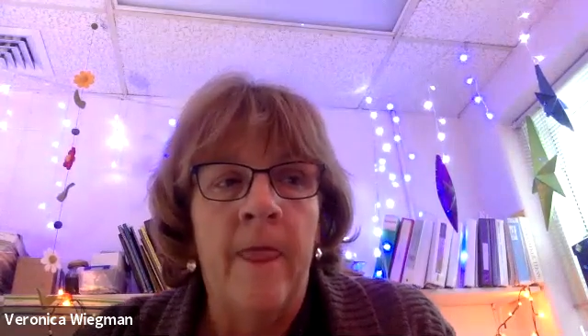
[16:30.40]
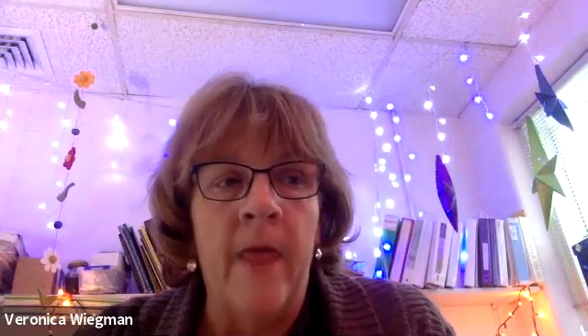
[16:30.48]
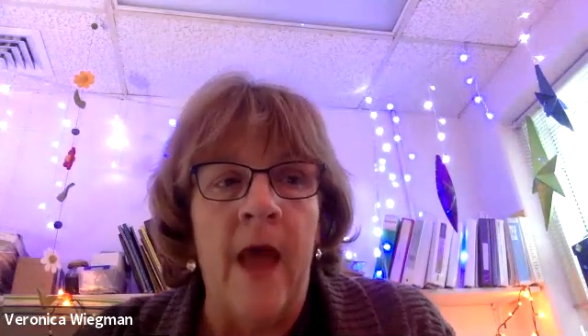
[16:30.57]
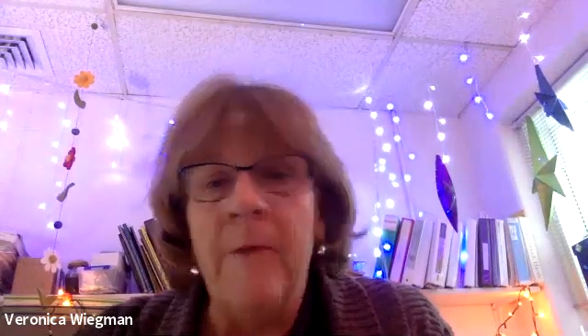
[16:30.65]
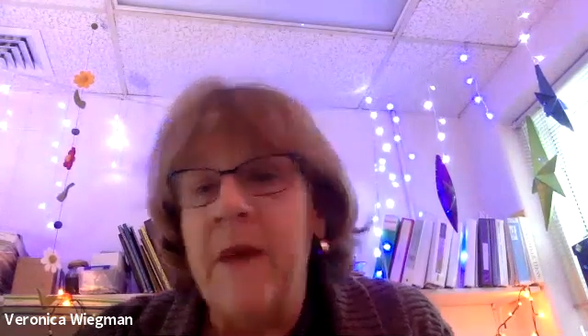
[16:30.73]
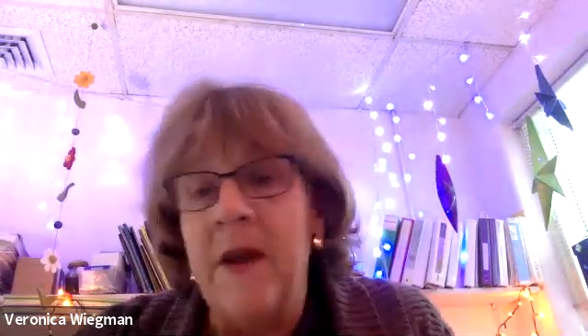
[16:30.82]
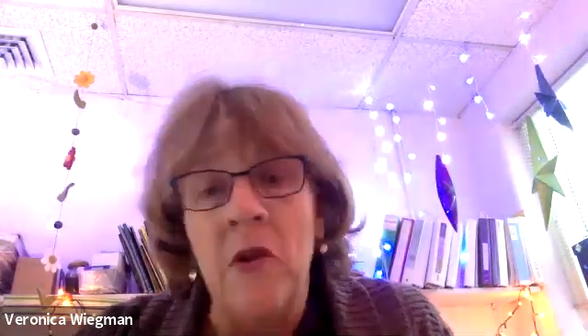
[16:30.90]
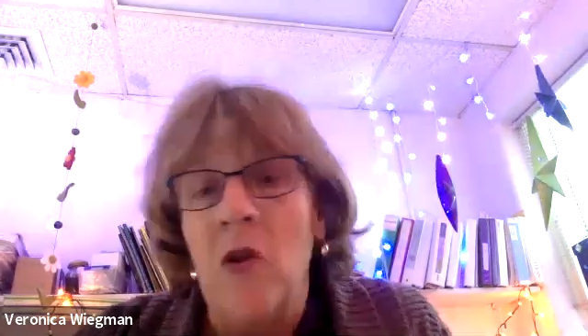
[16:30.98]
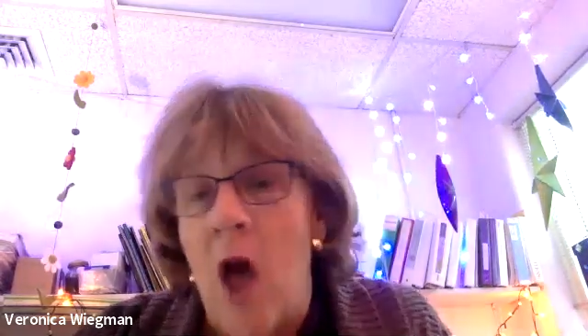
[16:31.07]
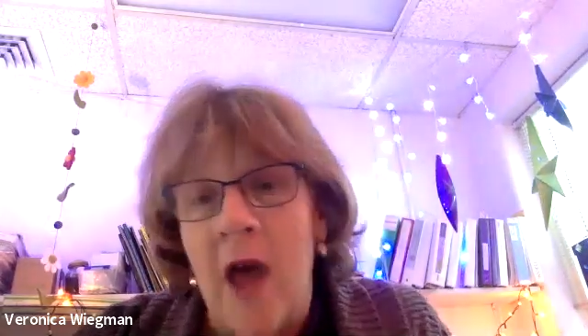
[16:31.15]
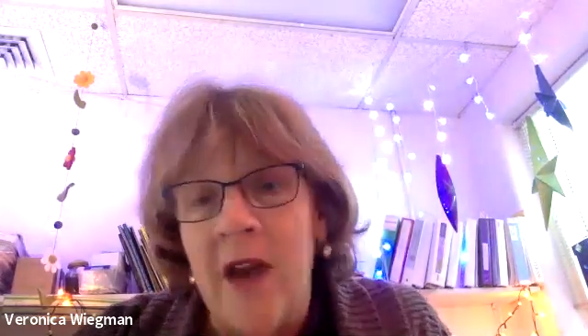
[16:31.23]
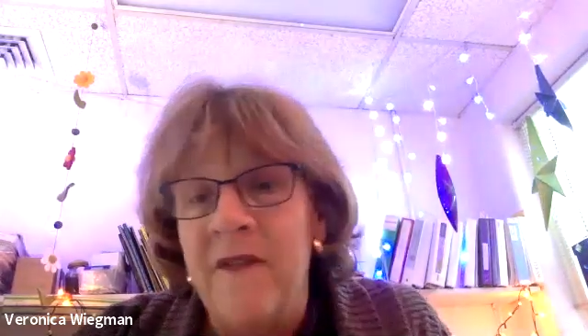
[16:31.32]
I bet a
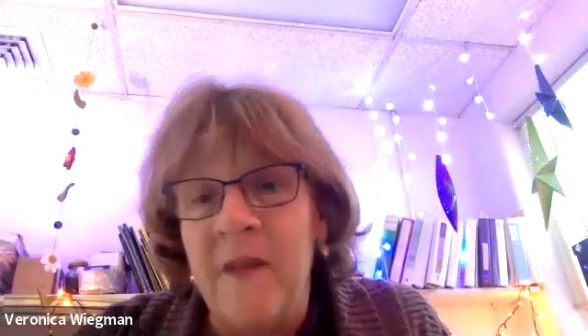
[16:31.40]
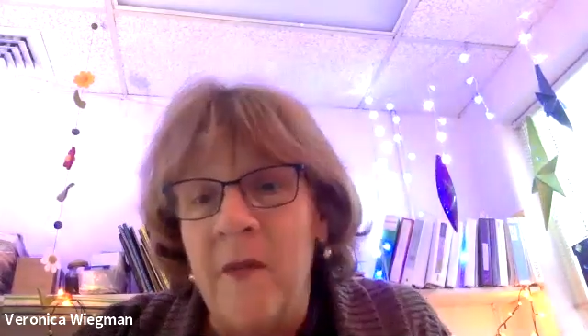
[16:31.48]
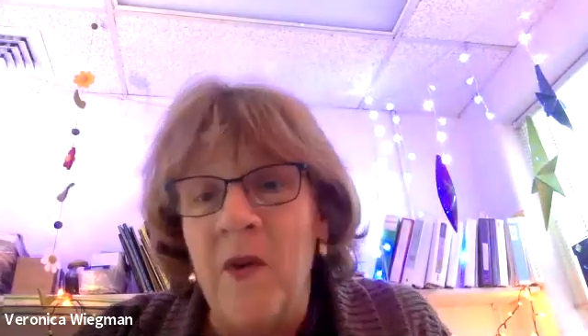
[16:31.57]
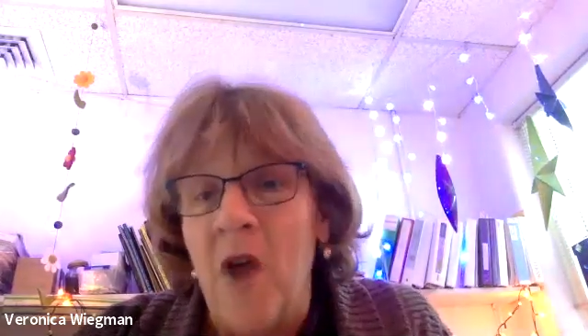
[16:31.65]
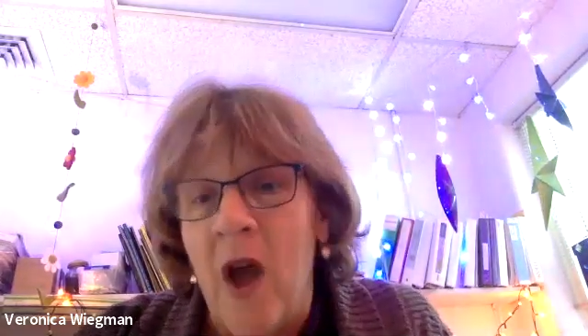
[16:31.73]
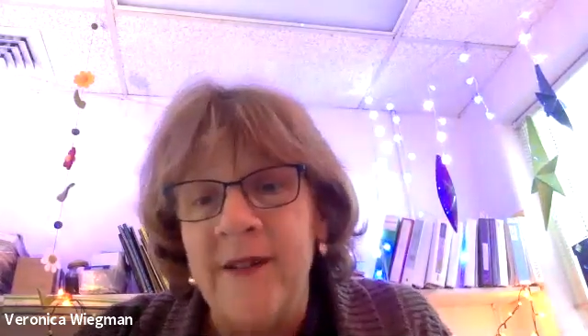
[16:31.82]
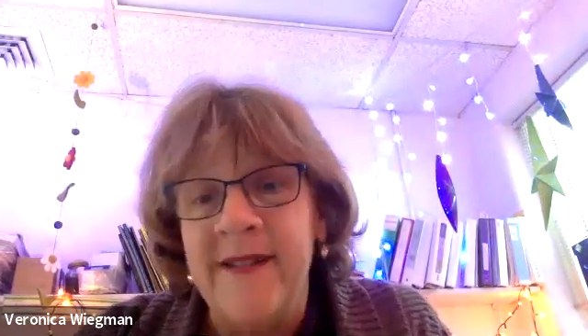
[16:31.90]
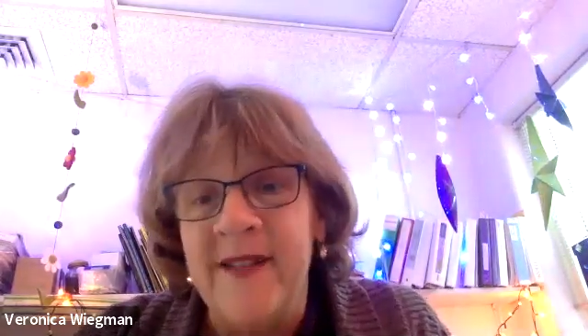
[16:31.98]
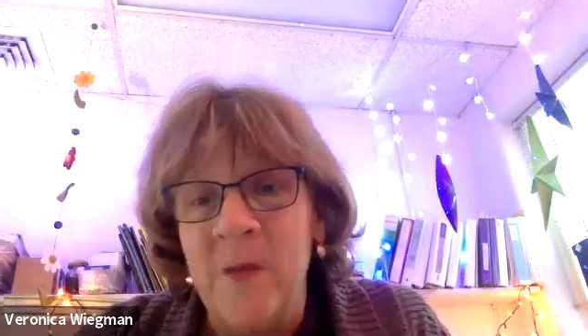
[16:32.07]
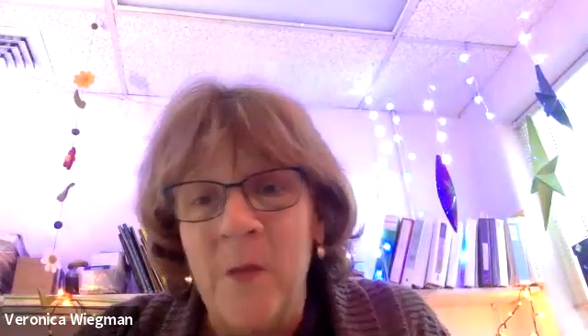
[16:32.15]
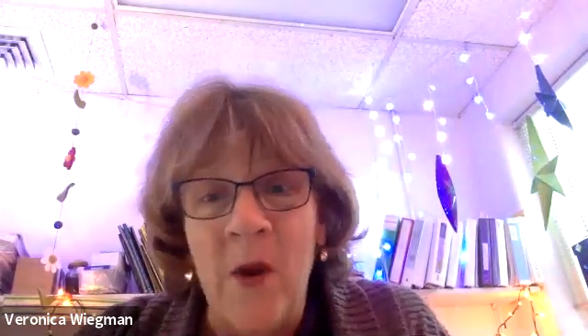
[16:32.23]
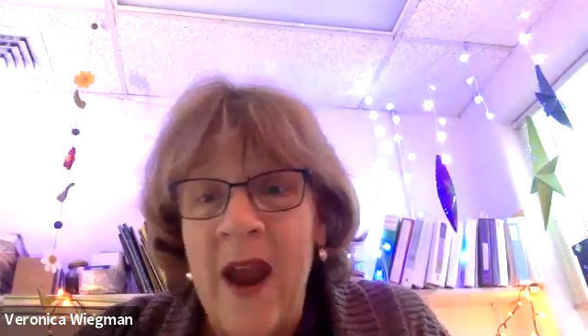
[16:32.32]
lot of them are not
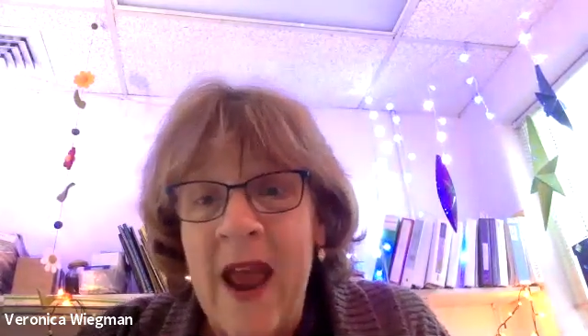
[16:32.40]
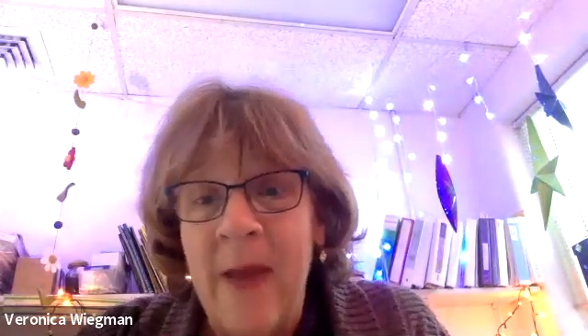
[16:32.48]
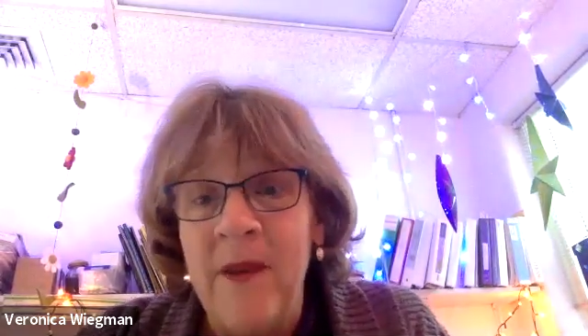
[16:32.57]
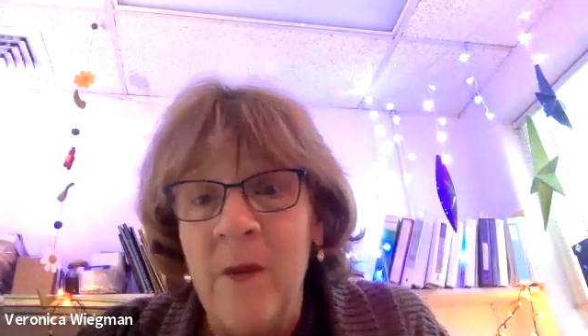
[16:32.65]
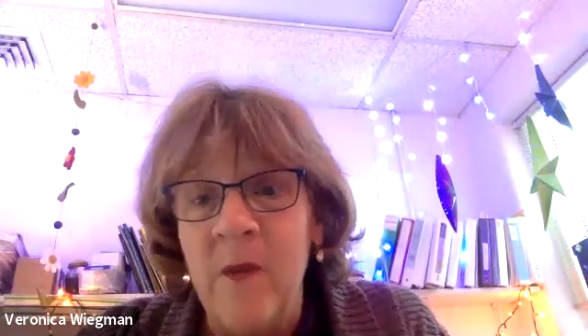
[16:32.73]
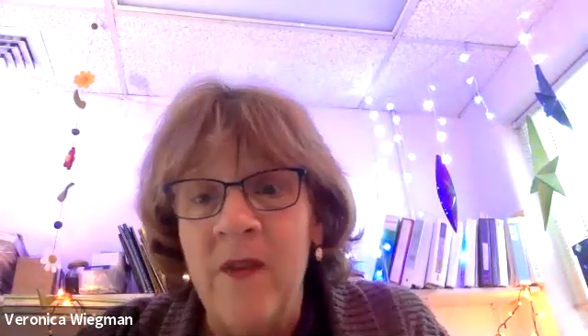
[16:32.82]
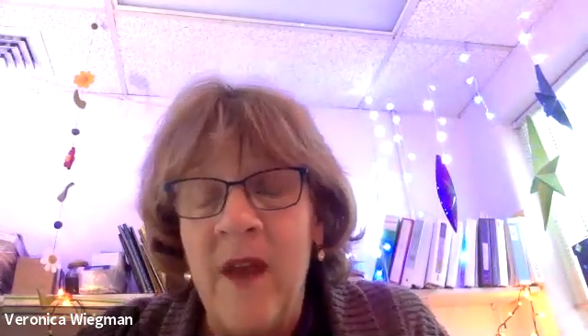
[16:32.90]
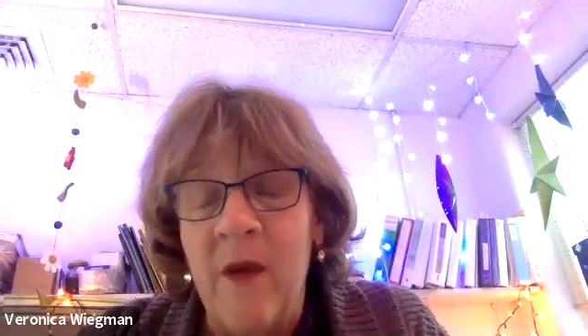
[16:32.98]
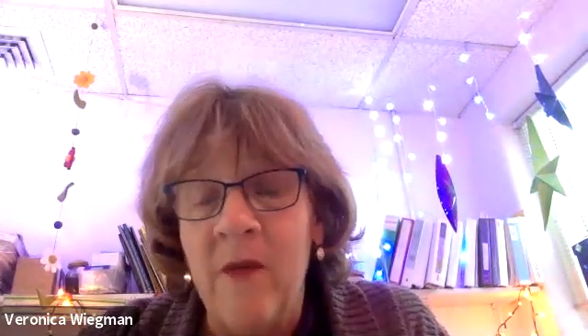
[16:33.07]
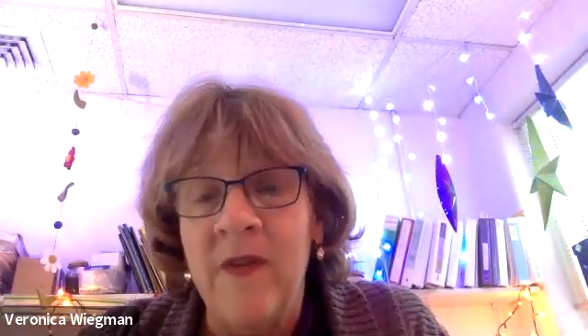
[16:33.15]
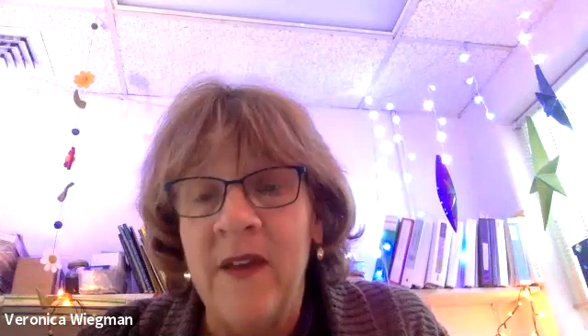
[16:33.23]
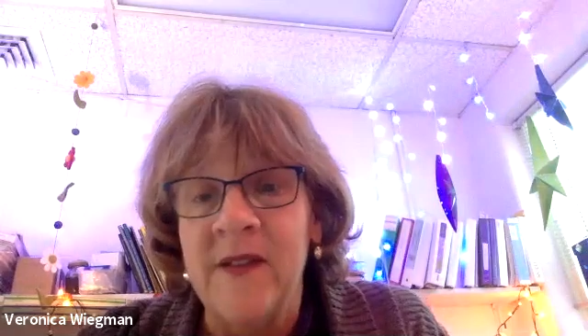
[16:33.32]
super happy with how
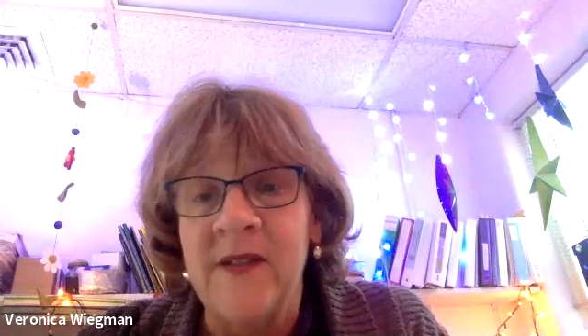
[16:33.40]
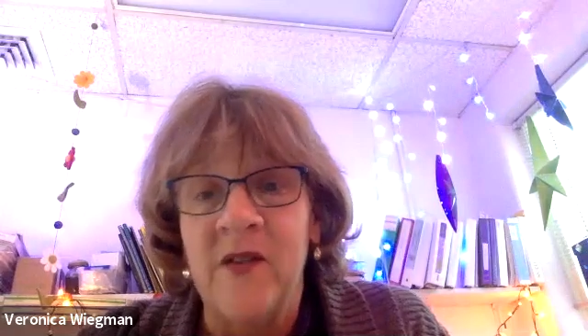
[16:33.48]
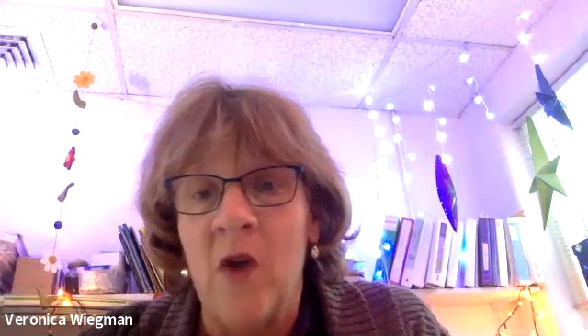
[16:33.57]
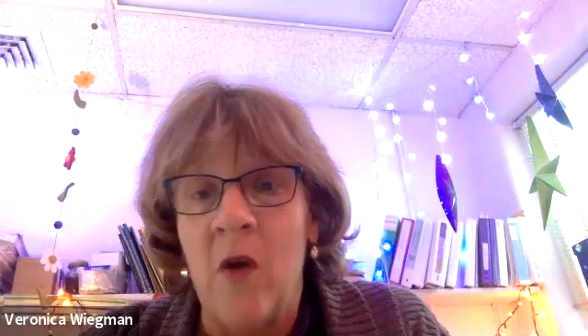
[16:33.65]
things are